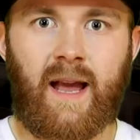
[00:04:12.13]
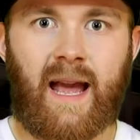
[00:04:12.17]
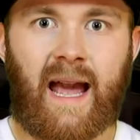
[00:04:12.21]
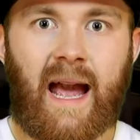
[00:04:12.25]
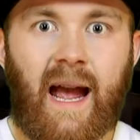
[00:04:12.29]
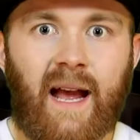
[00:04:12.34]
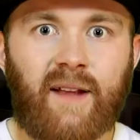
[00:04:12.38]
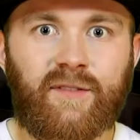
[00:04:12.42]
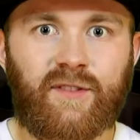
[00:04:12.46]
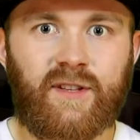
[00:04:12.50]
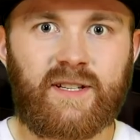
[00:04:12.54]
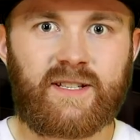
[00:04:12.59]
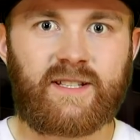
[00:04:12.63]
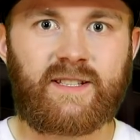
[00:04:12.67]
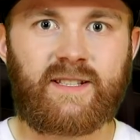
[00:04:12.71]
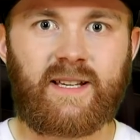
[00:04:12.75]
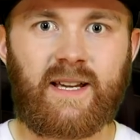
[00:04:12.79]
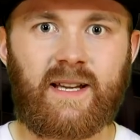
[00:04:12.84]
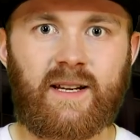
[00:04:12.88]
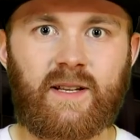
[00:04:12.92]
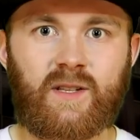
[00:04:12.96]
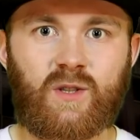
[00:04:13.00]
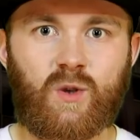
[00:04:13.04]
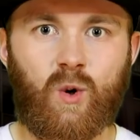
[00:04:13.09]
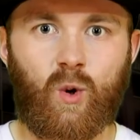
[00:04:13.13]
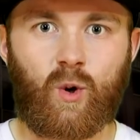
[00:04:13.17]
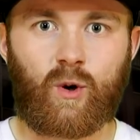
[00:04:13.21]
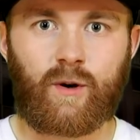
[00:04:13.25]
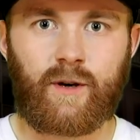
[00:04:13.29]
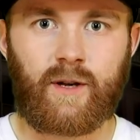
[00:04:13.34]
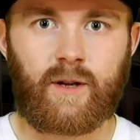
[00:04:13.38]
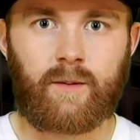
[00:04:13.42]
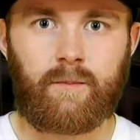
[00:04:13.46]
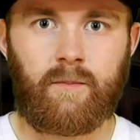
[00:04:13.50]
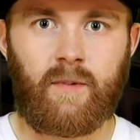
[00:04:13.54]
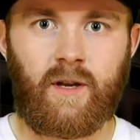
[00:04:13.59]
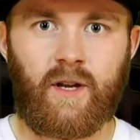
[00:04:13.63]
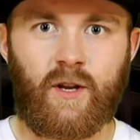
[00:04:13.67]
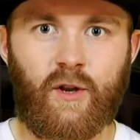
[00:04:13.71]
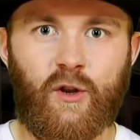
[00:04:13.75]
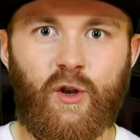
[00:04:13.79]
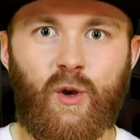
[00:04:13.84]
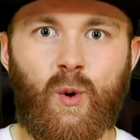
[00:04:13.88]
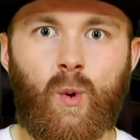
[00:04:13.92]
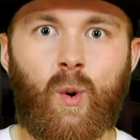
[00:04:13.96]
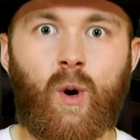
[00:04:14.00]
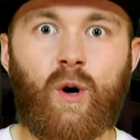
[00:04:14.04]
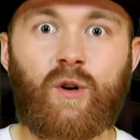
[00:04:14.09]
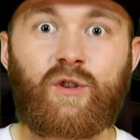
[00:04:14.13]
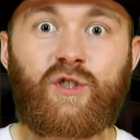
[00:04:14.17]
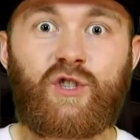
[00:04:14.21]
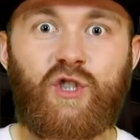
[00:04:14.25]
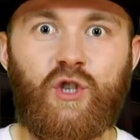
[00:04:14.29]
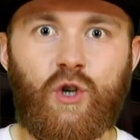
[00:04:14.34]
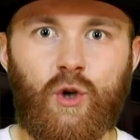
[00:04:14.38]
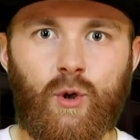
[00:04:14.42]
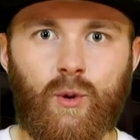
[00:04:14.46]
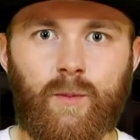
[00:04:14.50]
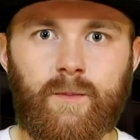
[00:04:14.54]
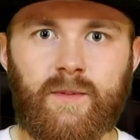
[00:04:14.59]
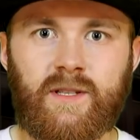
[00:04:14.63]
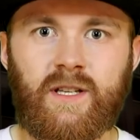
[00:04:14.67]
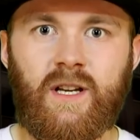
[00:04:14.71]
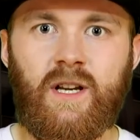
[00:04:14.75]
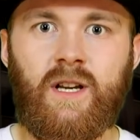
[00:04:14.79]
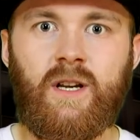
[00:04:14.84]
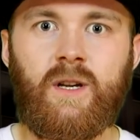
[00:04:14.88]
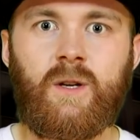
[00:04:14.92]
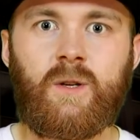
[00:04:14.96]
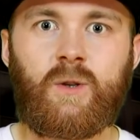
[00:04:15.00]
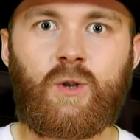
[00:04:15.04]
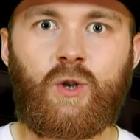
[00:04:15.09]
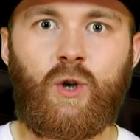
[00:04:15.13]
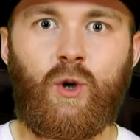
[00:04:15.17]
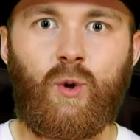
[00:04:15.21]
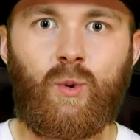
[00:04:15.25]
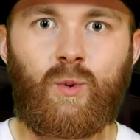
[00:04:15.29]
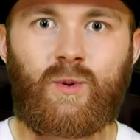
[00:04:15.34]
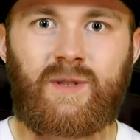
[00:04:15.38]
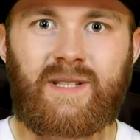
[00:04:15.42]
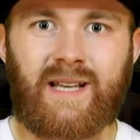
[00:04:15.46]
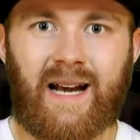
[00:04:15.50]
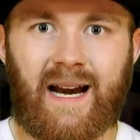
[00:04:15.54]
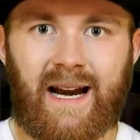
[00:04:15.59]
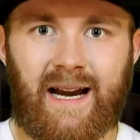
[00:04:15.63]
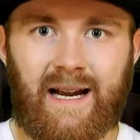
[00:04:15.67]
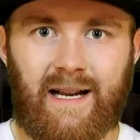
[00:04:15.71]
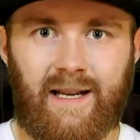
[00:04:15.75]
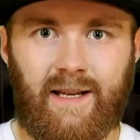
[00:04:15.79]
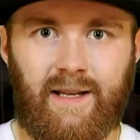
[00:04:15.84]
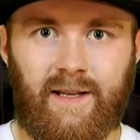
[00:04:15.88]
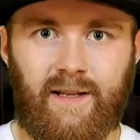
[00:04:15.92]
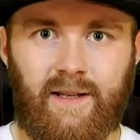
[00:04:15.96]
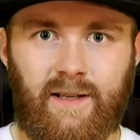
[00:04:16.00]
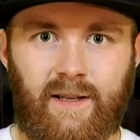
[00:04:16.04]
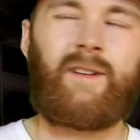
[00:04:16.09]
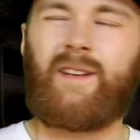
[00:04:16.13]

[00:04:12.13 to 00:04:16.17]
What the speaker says: at this sanatorium, you are doomed to die.